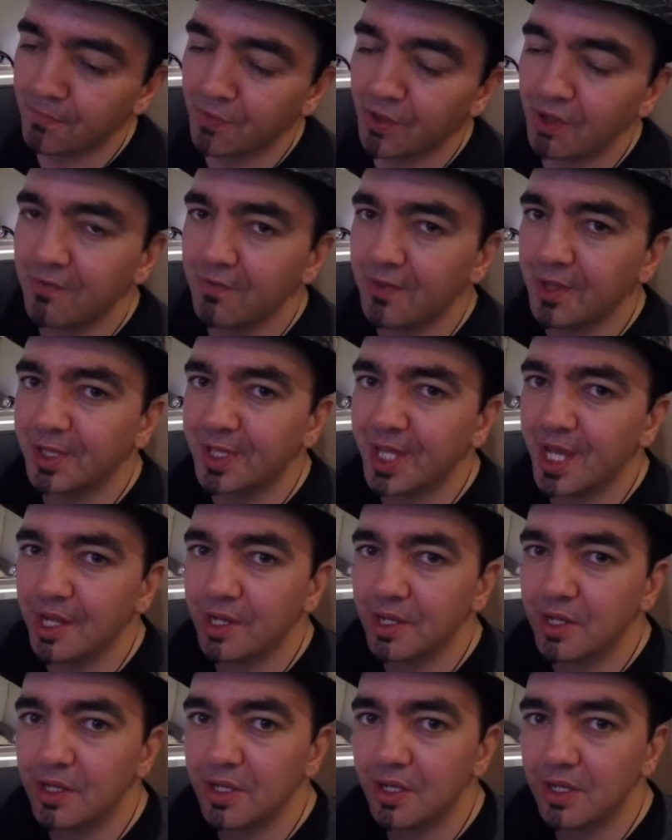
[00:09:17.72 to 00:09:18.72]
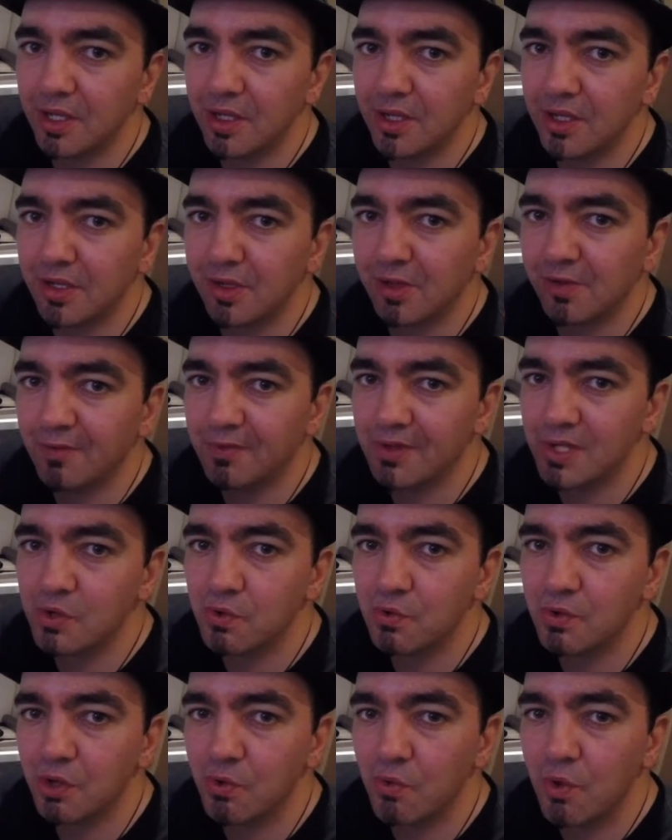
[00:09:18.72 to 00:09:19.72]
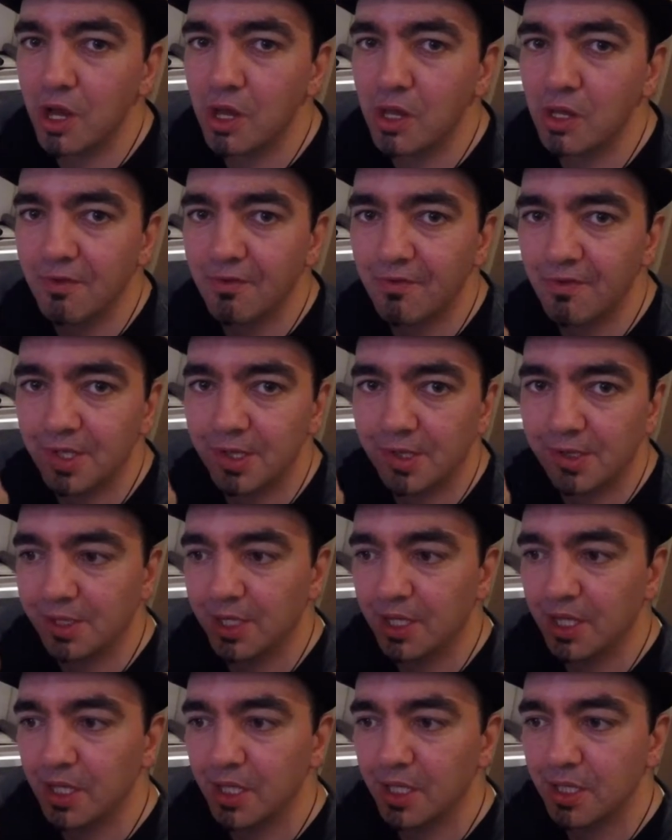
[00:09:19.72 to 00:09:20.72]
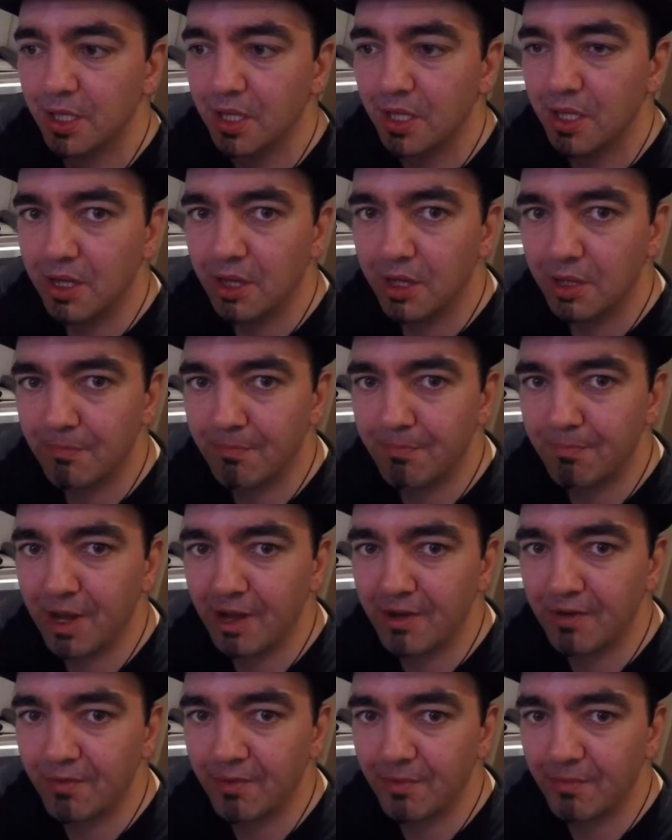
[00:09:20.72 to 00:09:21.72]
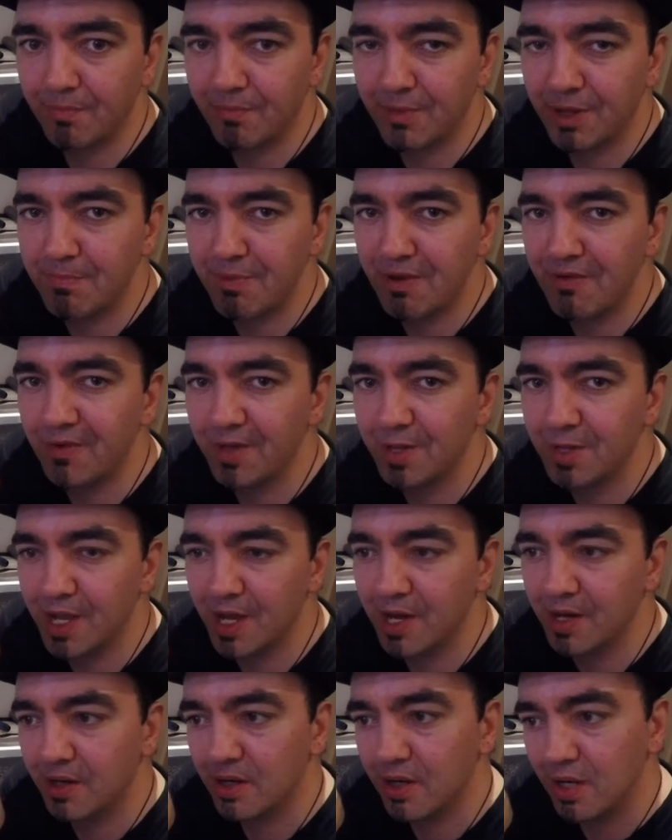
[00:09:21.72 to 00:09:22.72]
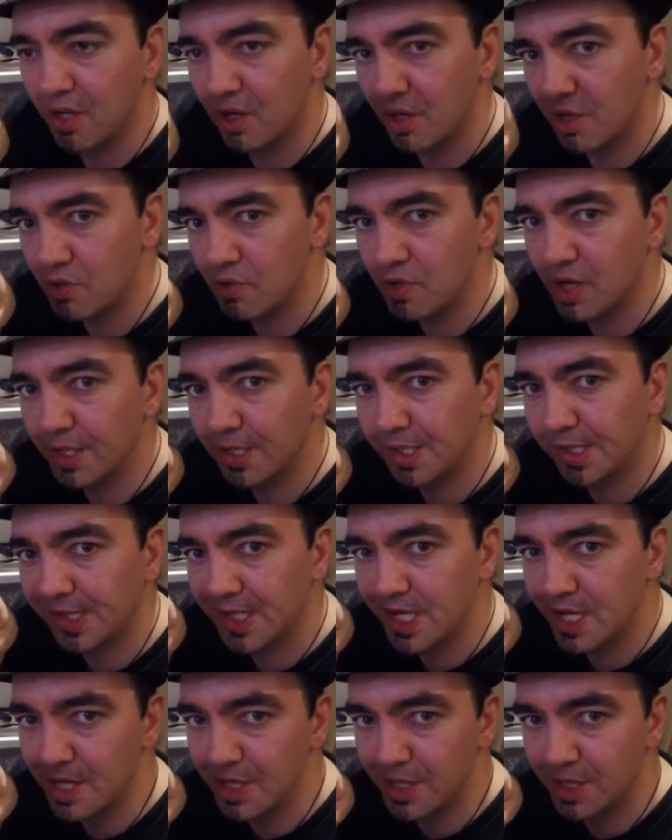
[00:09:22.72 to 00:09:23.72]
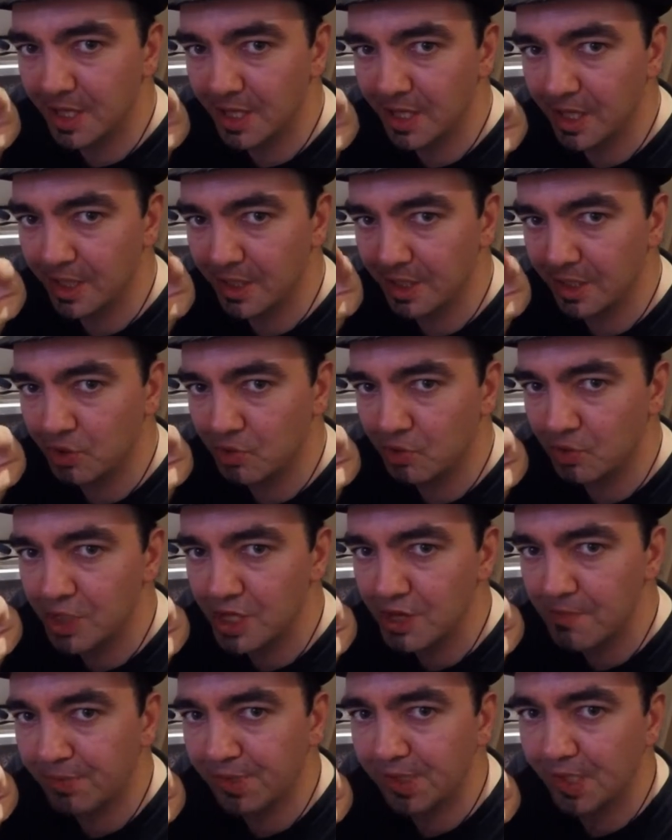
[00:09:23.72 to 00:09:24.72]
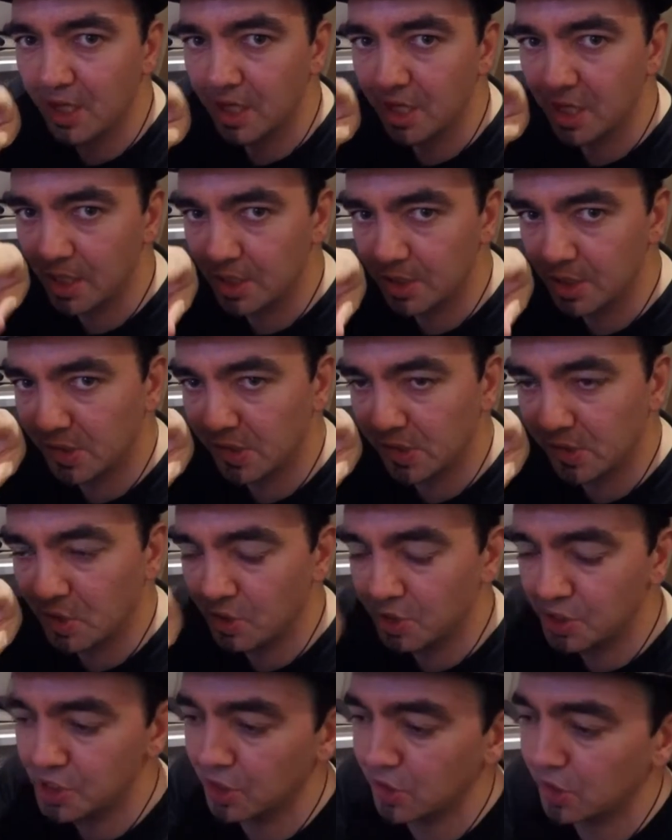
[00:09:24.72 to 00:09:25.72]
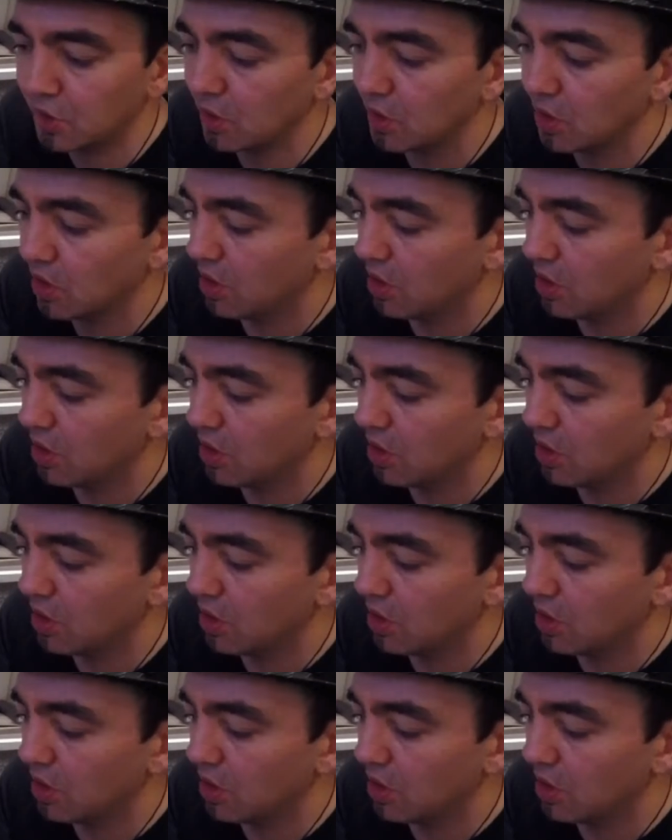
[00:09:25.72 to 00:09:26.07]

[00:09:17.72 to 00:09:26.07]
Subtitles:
if the tongue is flickering well, if it's by the beefy tongue you can see the two tips and it's not just